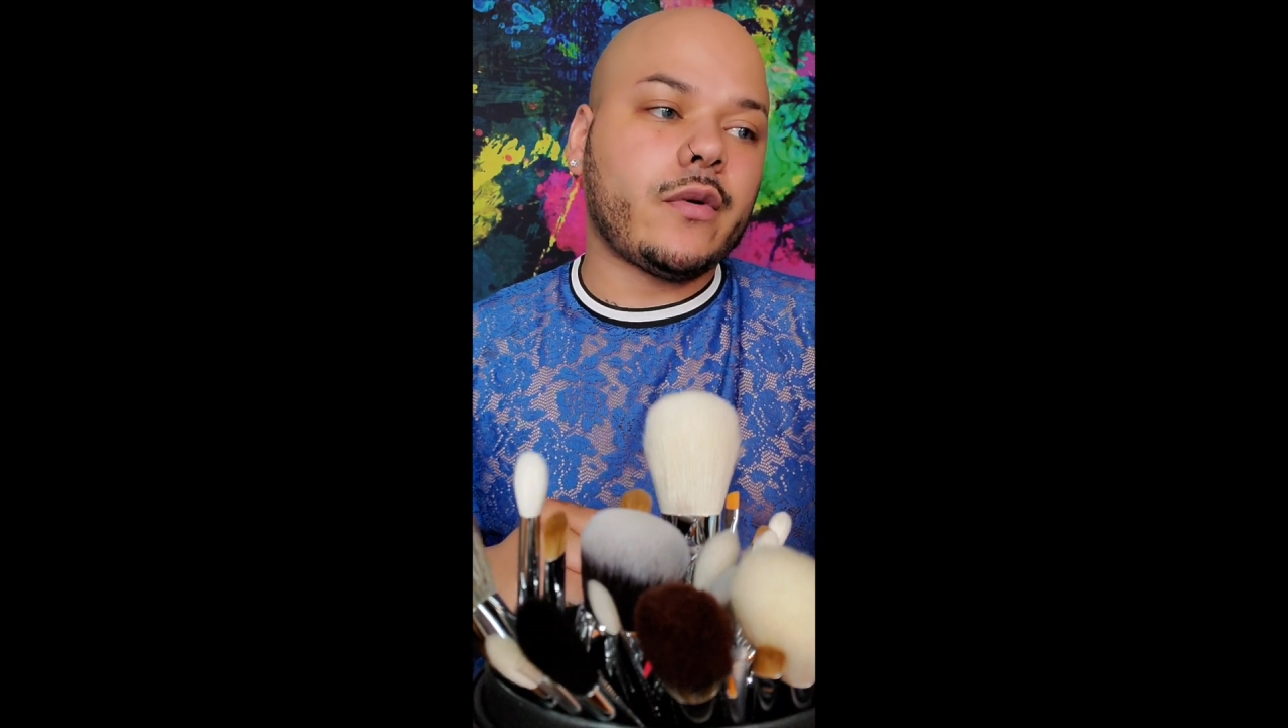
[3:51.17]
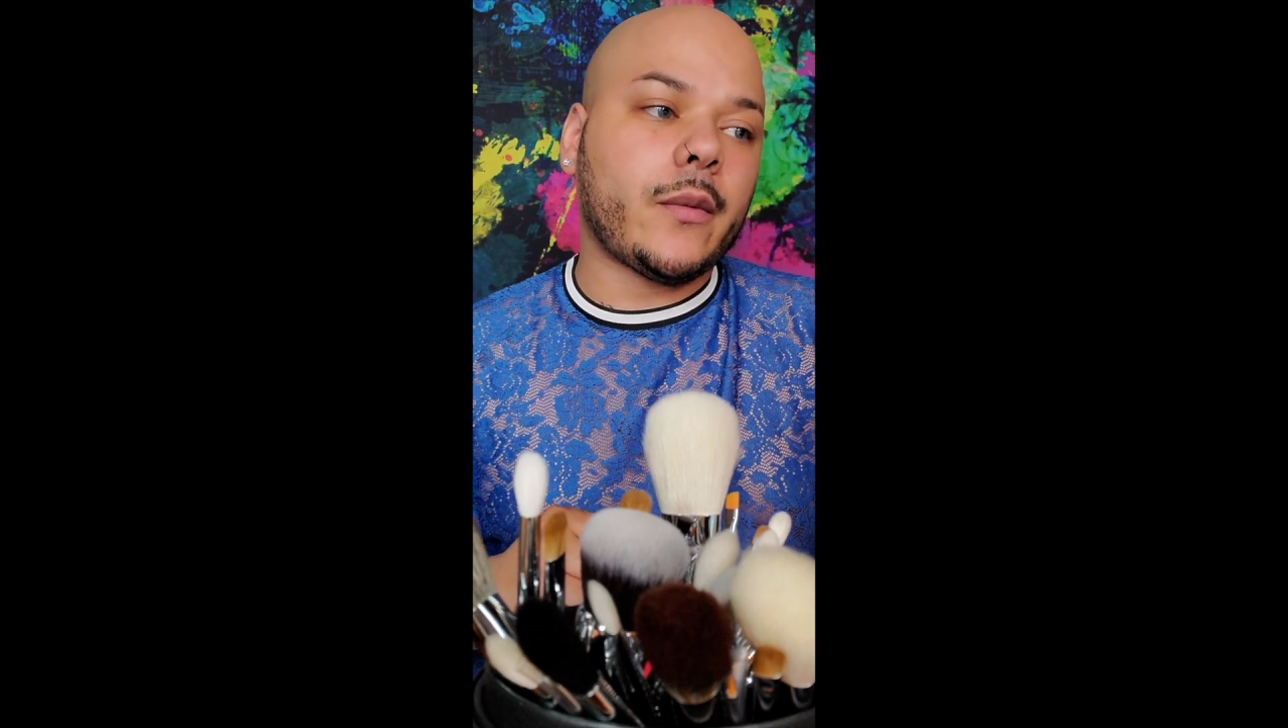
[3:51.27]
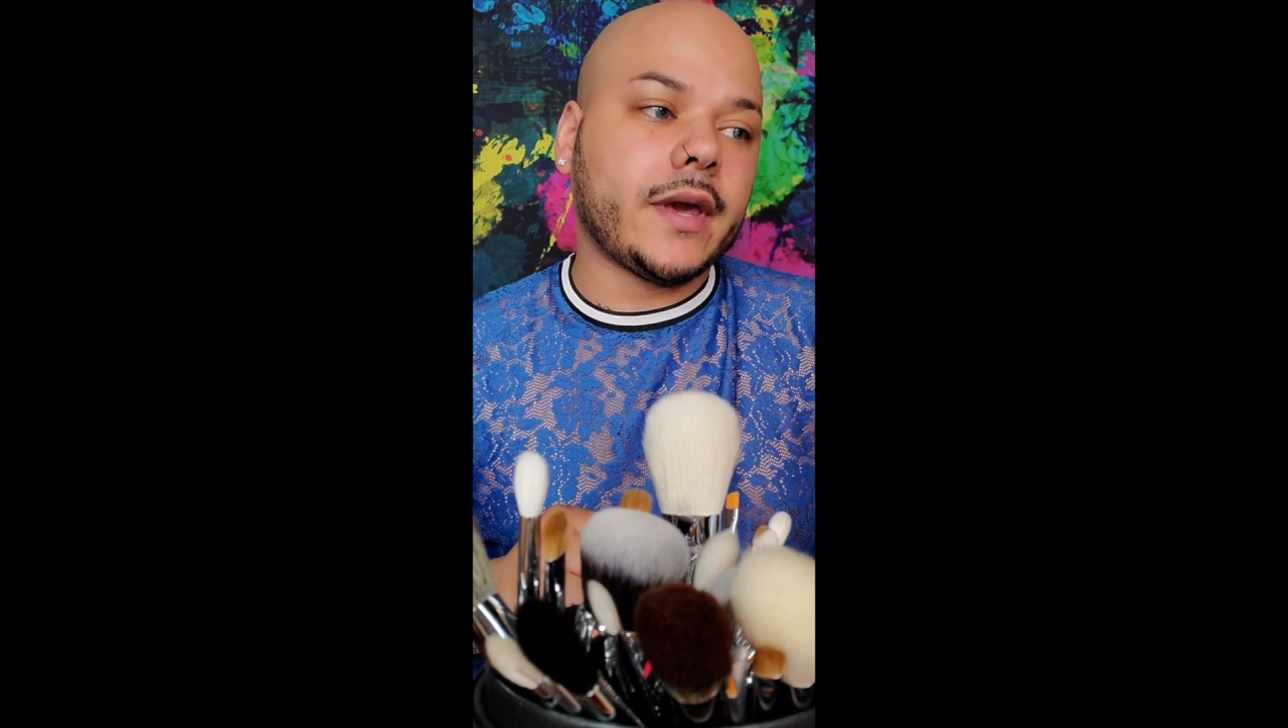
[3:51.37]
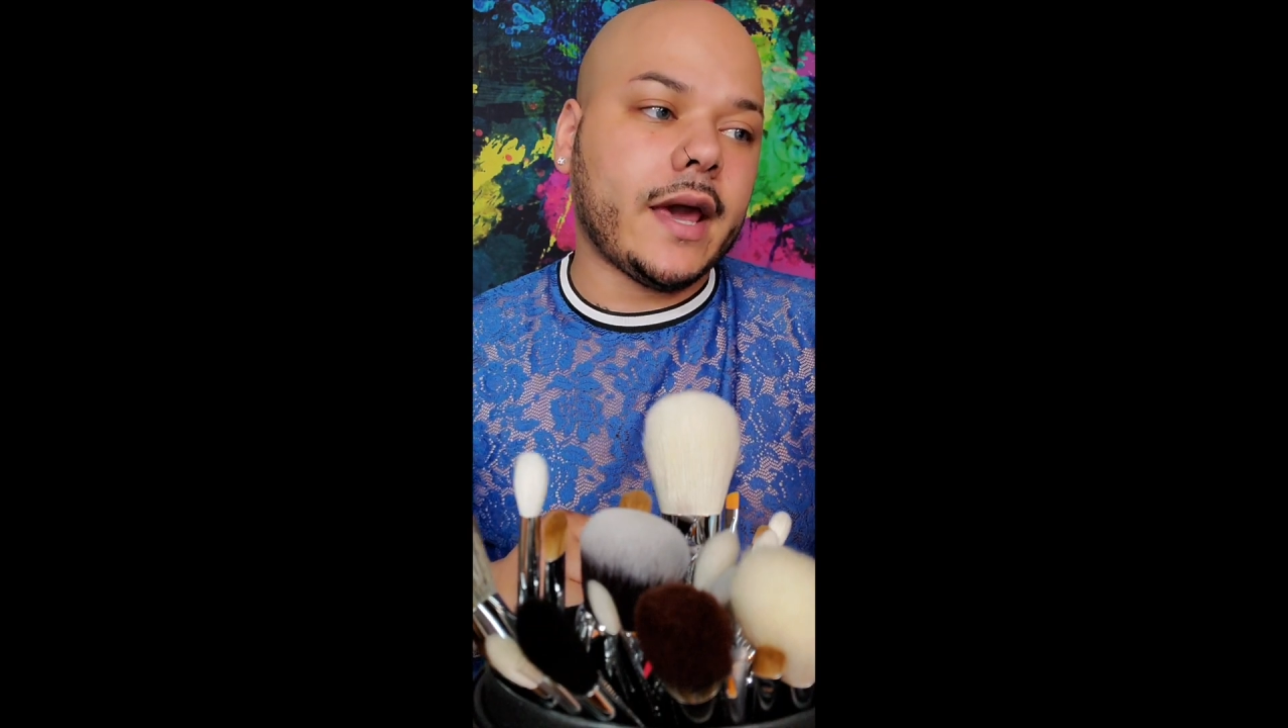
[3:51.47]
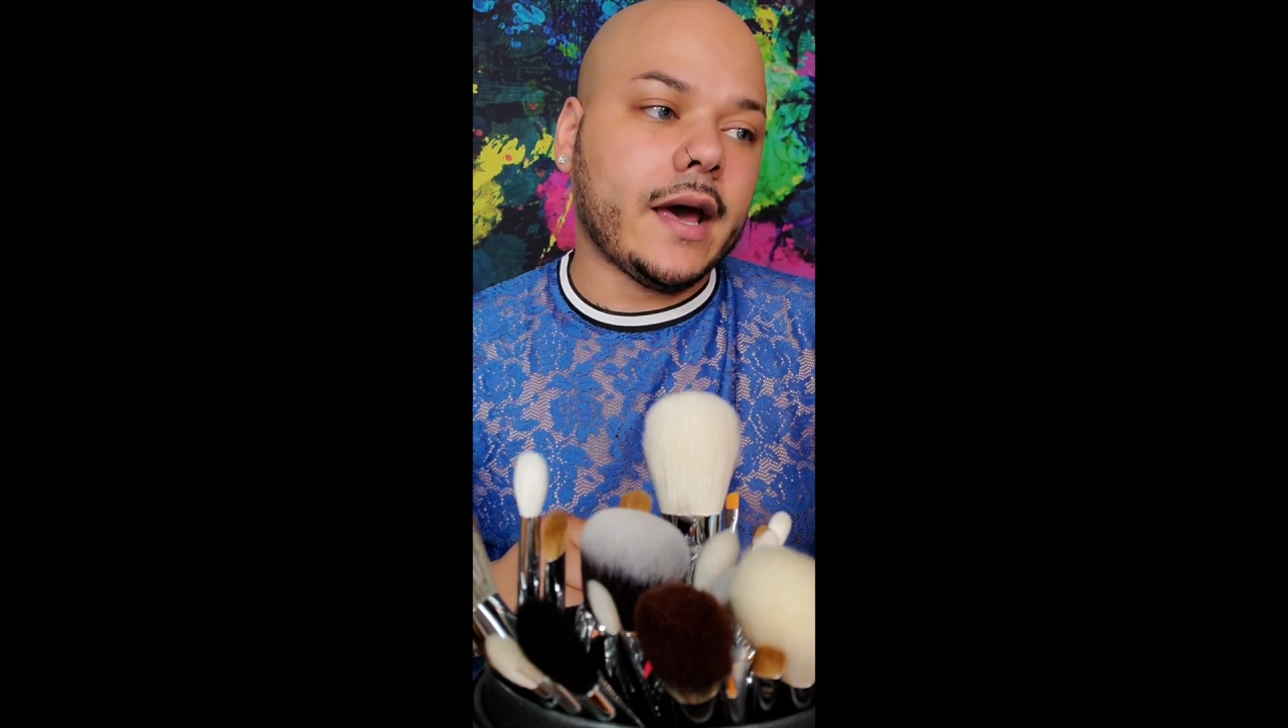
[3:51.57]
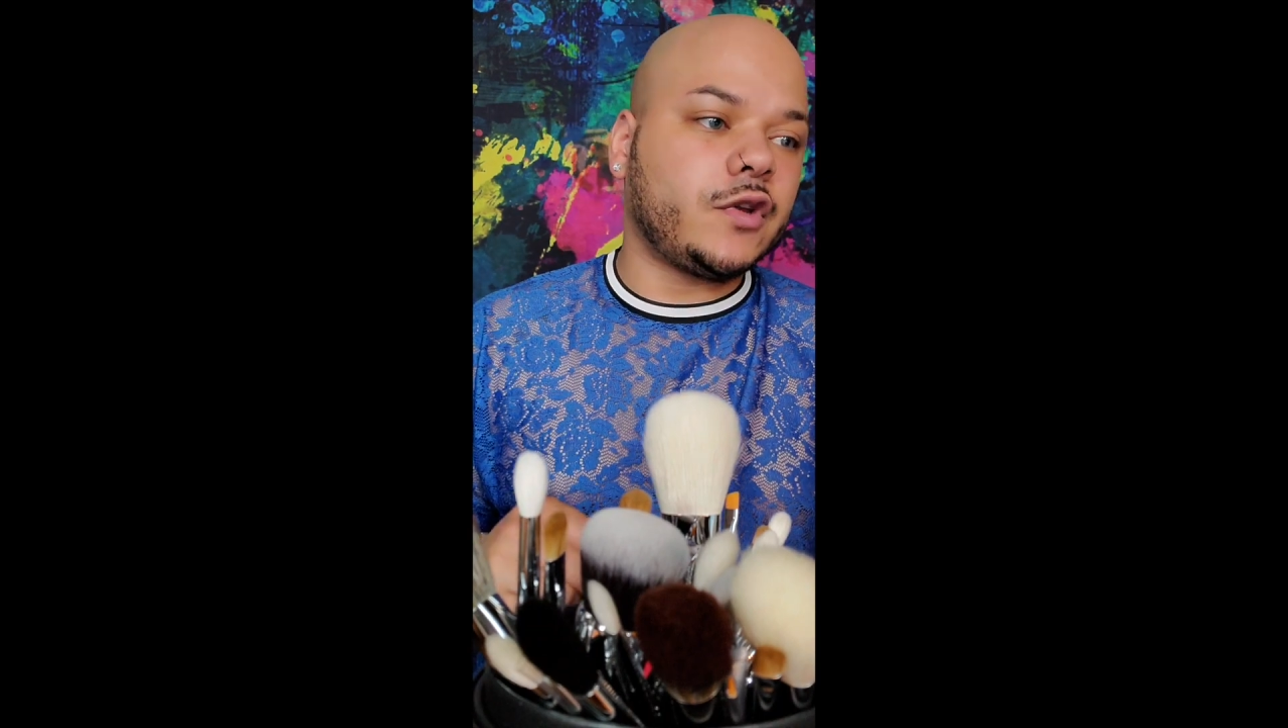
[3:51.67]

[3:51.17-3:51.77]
what we get.